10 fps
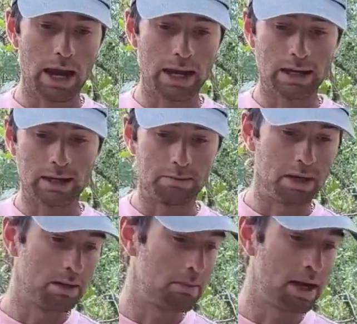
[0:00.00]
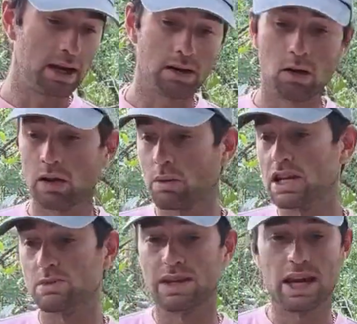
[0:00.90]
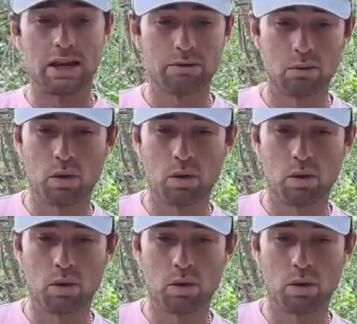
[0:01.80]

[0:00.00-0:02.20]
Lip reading: and being made in all the ways we can